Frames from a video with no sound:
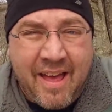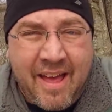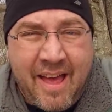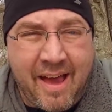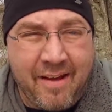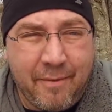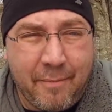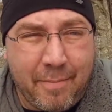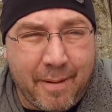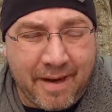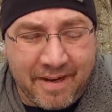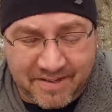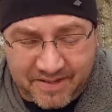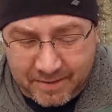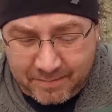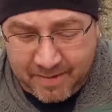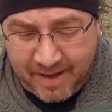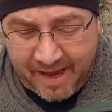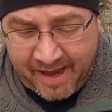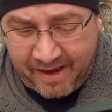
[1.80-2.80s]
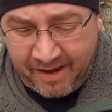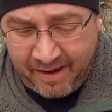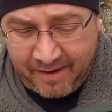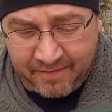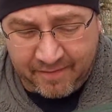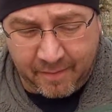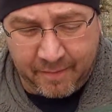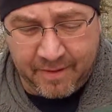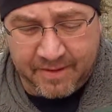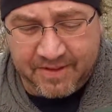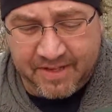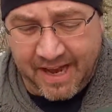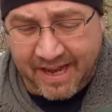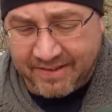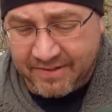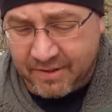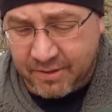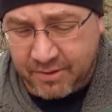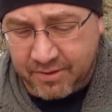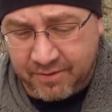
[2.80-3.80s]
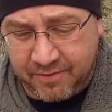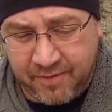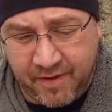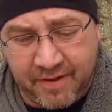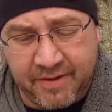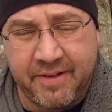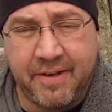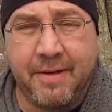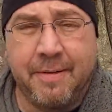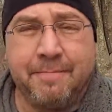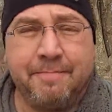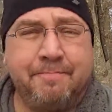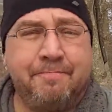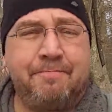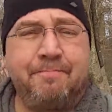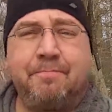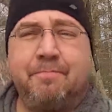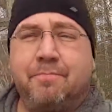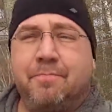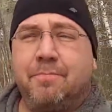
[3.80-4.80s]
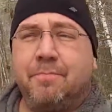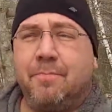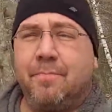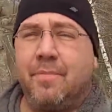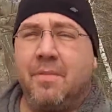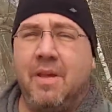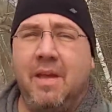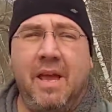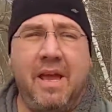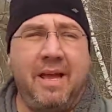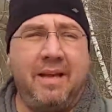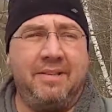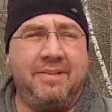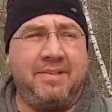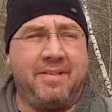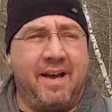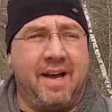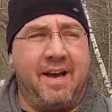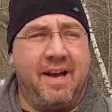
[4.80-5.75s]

Hey everybody, Tim here from the Tactical Defender. And